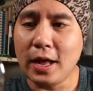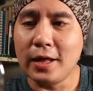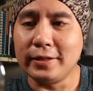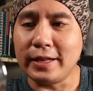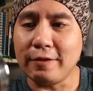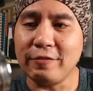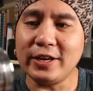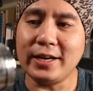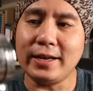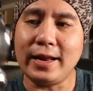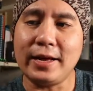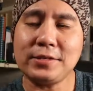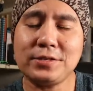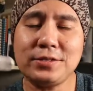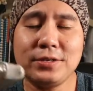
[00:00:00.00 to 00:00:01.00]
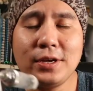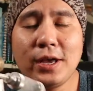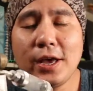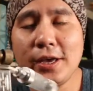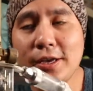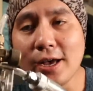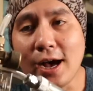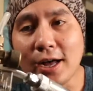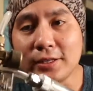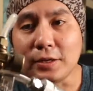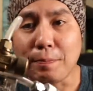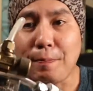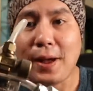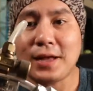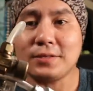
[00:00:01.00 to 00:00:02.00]
Nevertheless, here are the
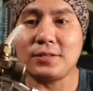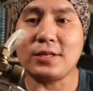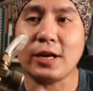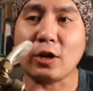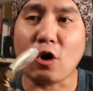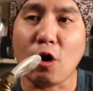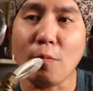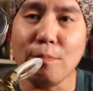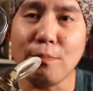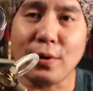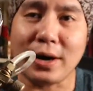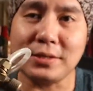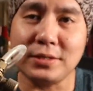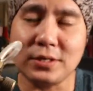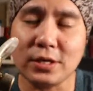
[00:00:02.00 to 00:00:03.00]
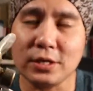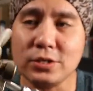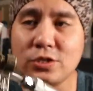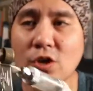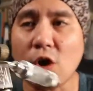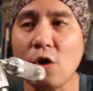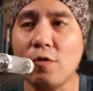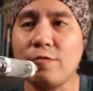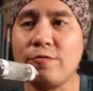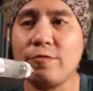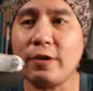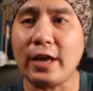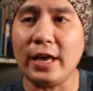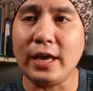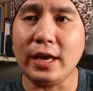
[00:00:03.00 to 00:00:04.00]
parts that comprises of
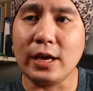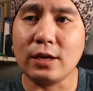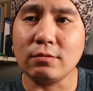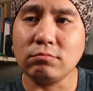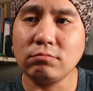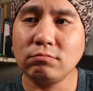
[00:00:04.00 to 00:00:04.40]
a